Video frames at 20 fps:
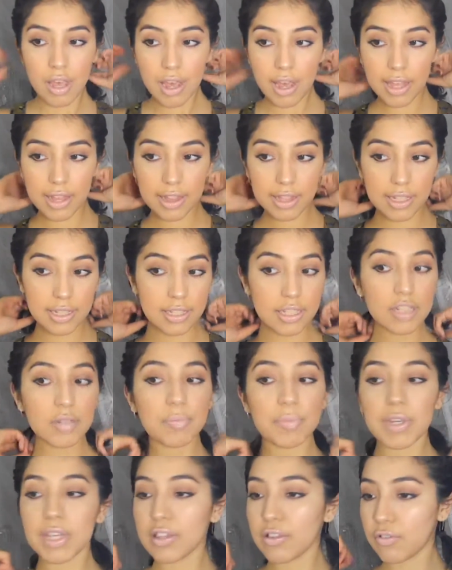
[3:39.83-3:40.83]
And this
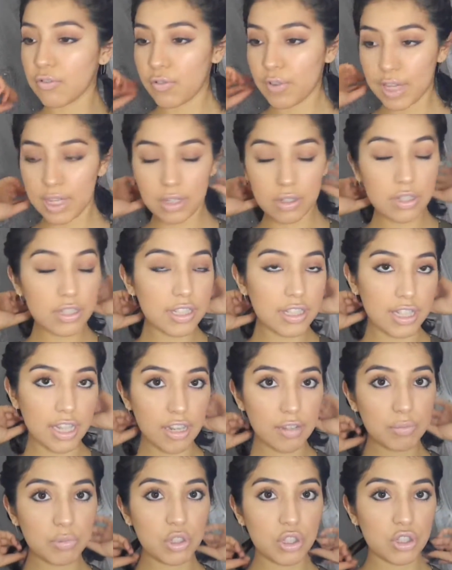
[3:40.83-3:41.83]
could be the final
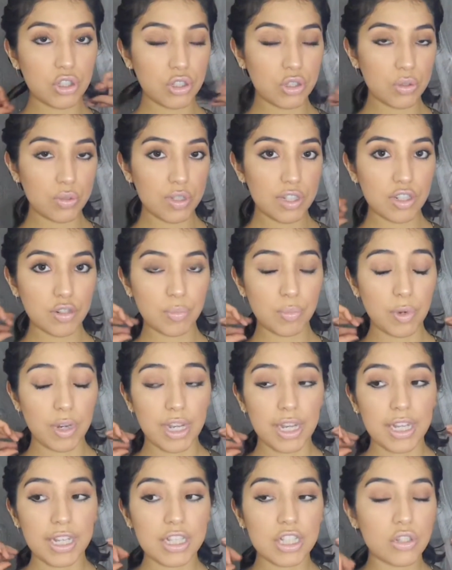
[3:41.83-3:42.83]
step, just two little
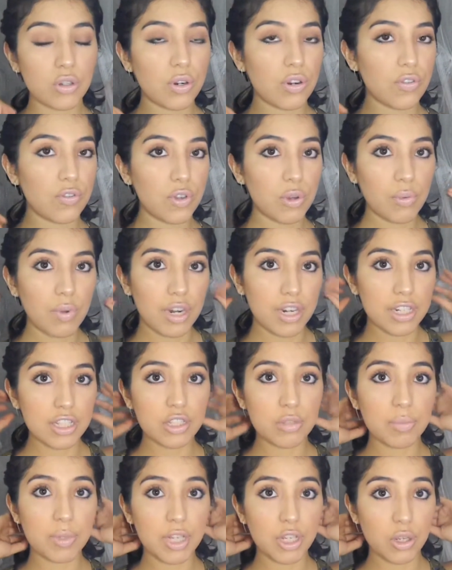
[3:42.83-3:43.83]
braids, or if you wanted
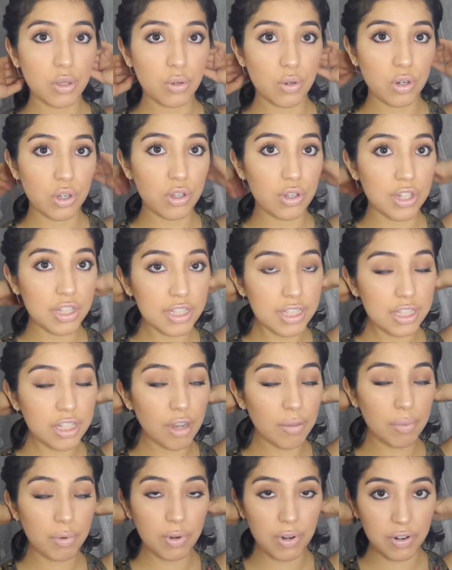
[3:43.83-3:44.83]
to be cuter, you could
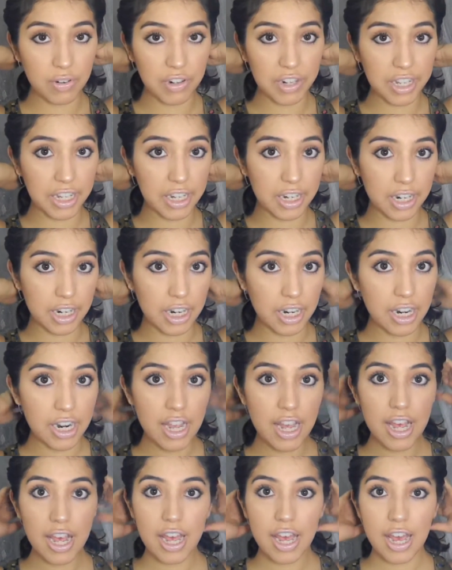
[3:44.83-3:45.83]
stop around here
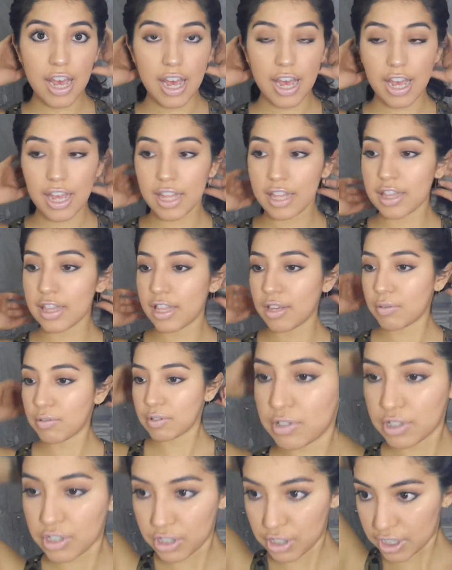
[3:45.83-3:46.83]
and they
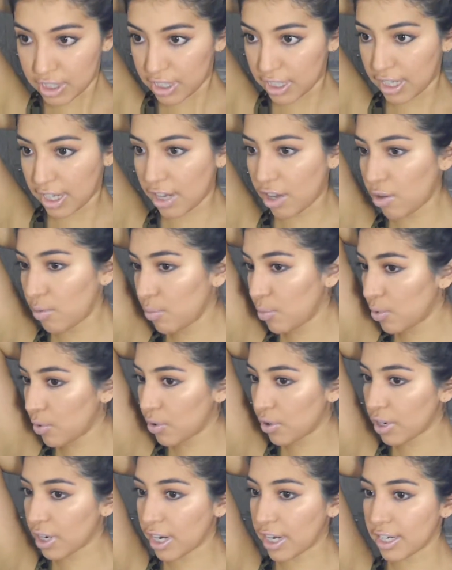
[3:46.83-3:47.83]
will just stick out
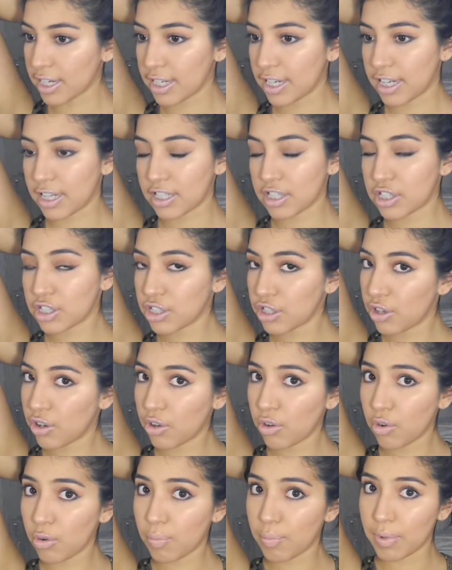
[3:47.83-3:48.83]
more, kind of like
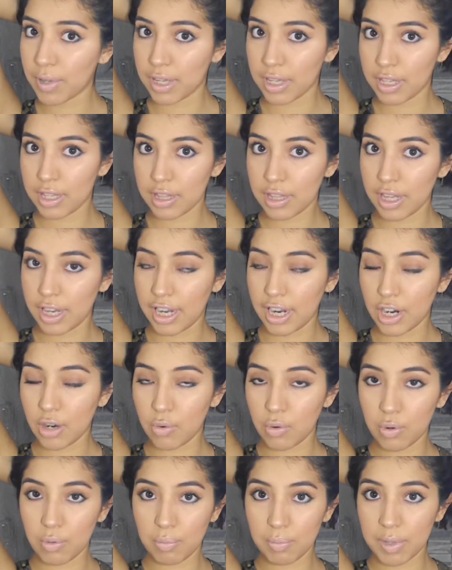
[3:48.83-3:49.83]
so, but the hair
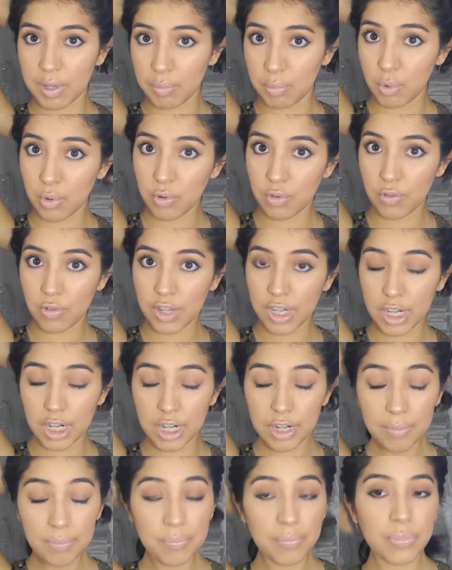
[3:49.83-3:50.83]
will be
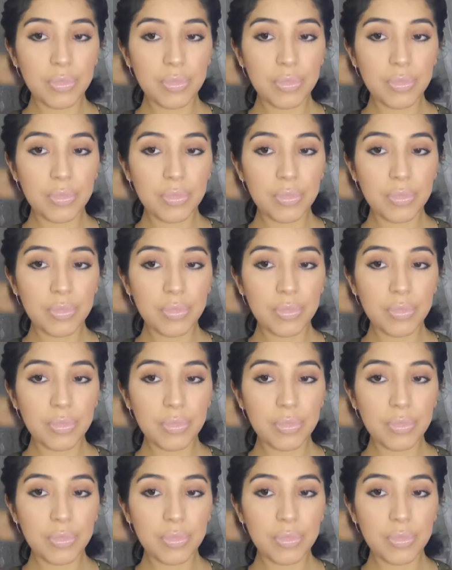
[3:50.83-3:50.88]
poofier.